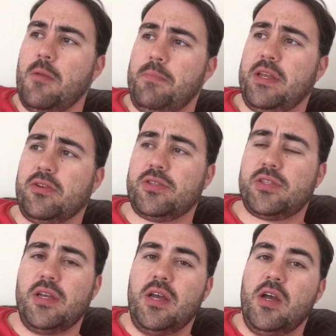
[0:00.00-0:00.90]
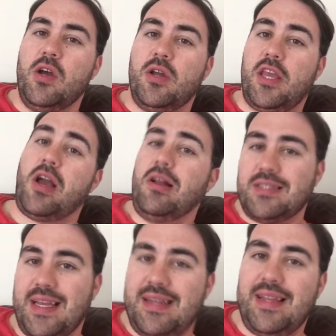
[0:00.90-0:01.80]
Because you
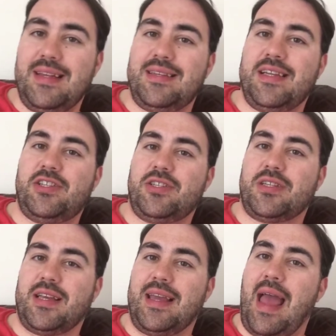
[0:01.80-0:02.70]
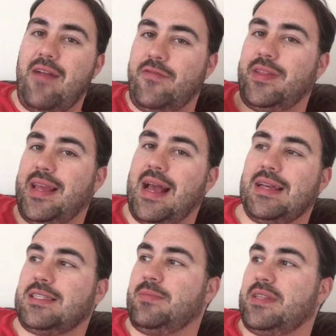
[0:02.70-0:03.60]
can't send it digitally. Everything
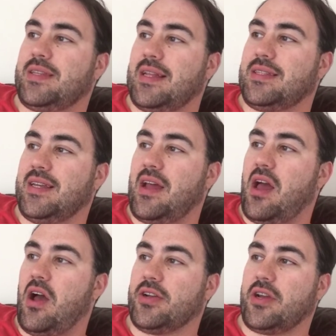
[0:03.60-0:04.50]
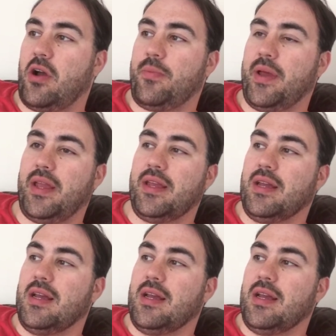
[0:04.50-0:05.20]
has to be sent in a hard copy.